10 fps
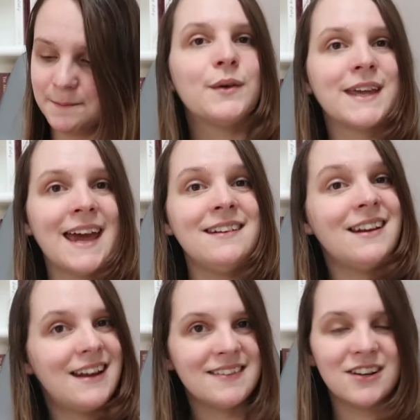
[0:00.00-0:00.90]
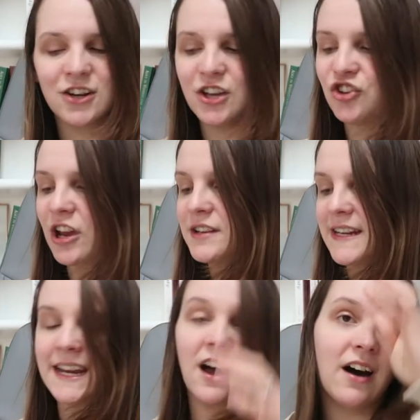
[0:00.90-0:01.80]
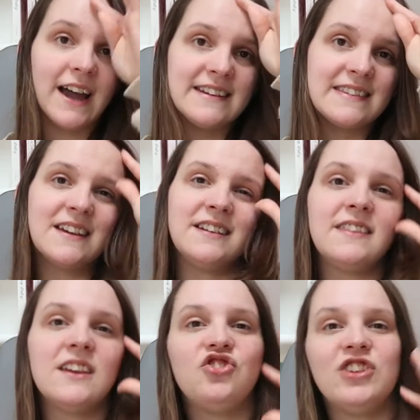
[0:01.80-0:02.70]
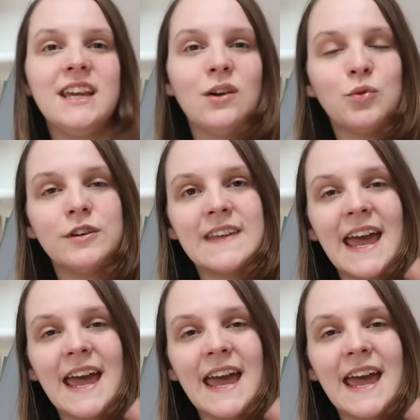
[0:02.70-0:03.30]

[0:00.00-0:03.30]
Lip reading: So again, let's look at Jodie. I decided that she was